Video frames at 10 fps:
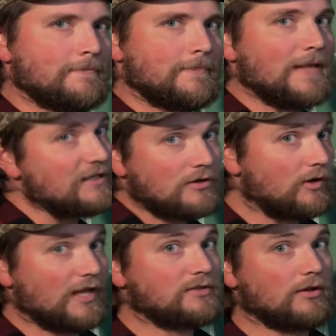That's
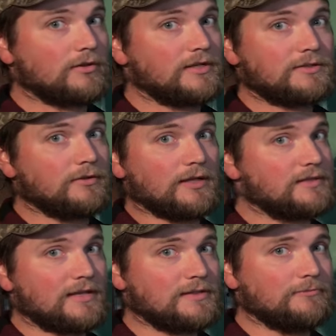all there is to it. It's
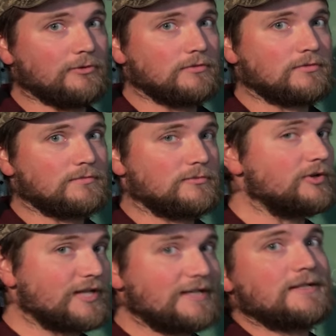that simple. You're going
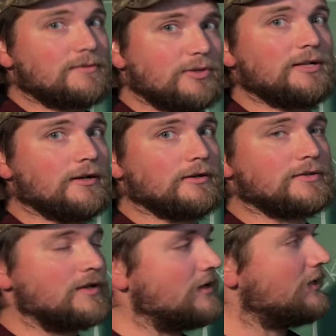to take disciplined hunters
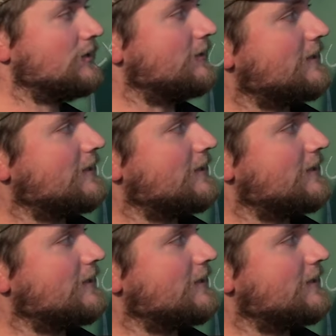to